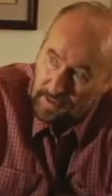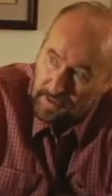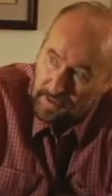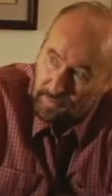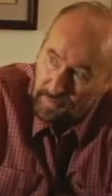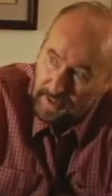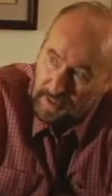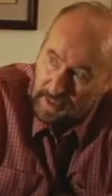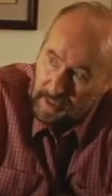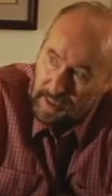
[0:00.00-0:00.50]
to
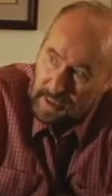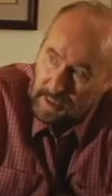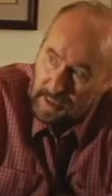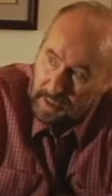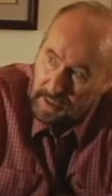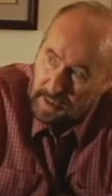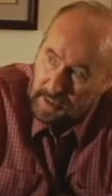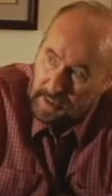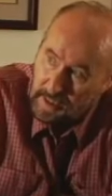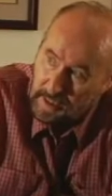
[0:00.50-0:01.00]
be
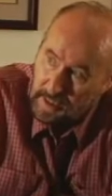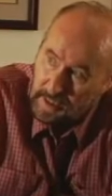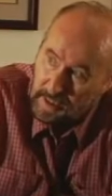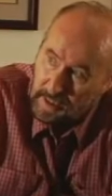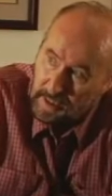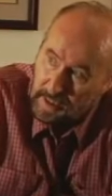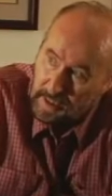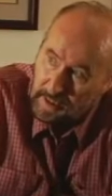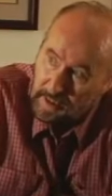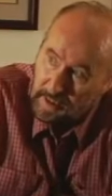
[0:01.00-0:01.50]
had.
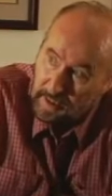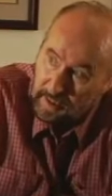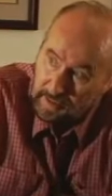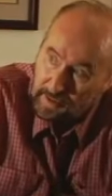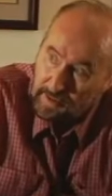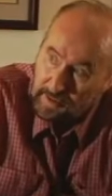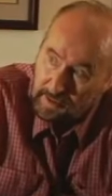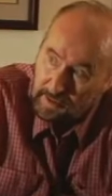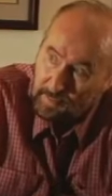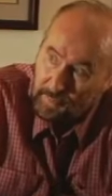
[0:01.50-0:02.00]

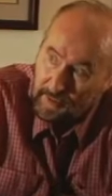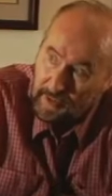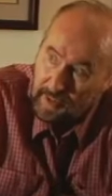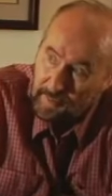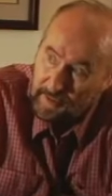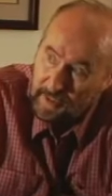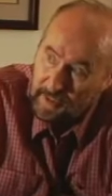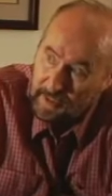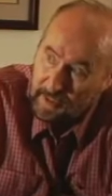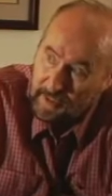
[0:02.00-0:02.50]
That's the
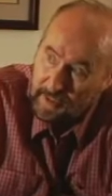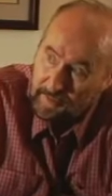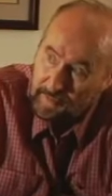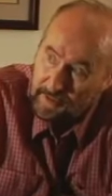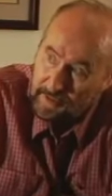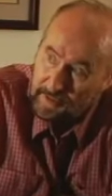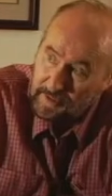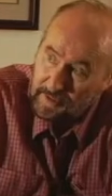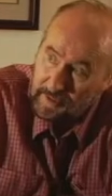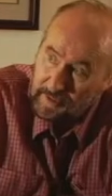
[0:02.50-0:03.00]
primate
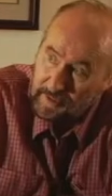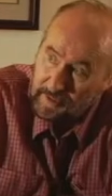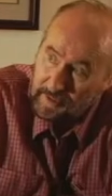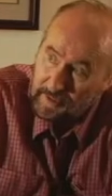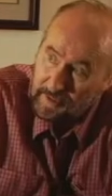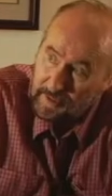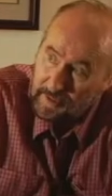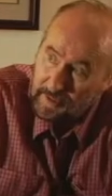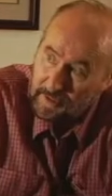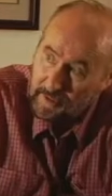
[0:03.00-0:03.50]
dominance thing.
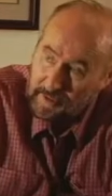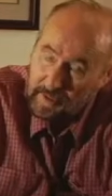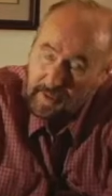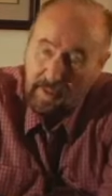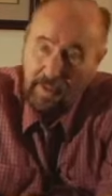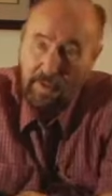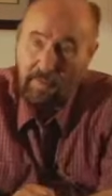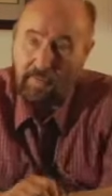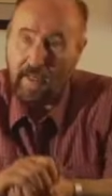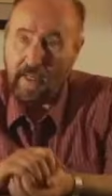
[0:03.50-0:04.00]

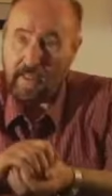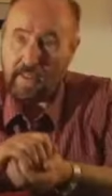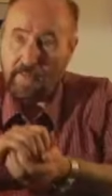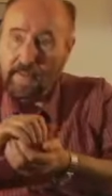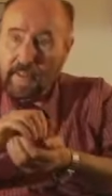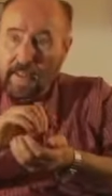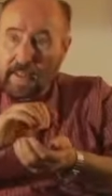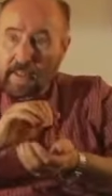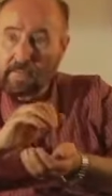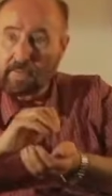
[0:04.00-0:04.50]
You've got to
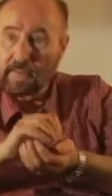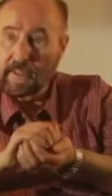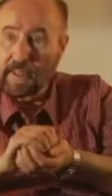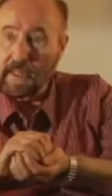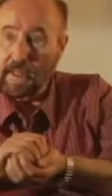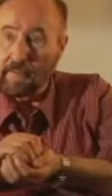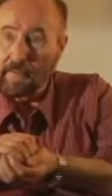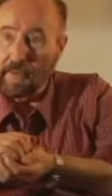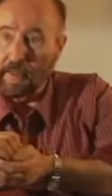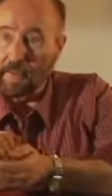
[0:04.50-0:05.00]
become
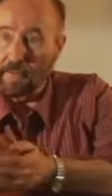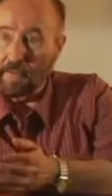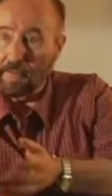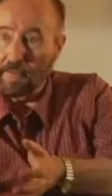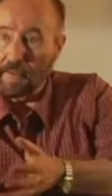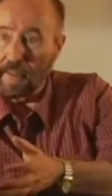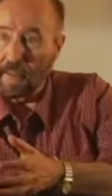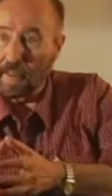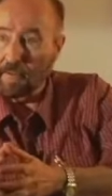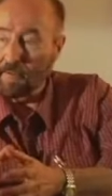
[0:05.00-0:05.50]
dominant
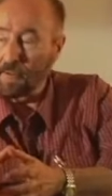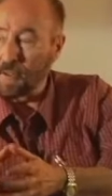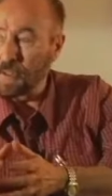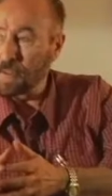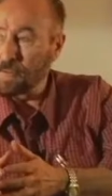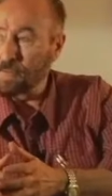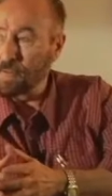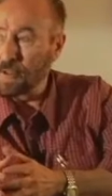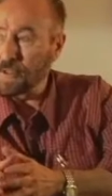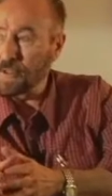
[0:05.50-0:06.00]
over there,
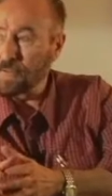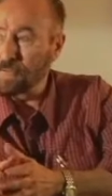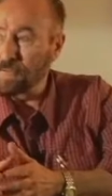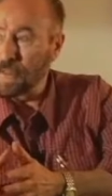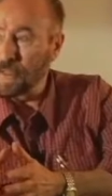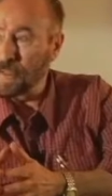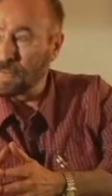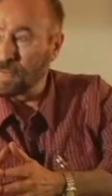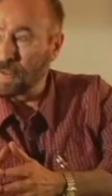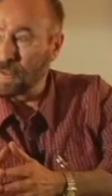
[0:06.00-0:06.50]
what's
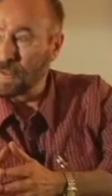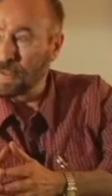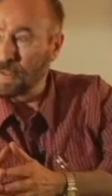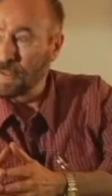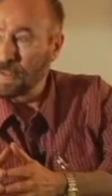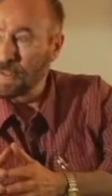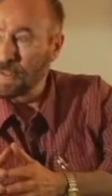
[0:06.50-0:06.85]
available.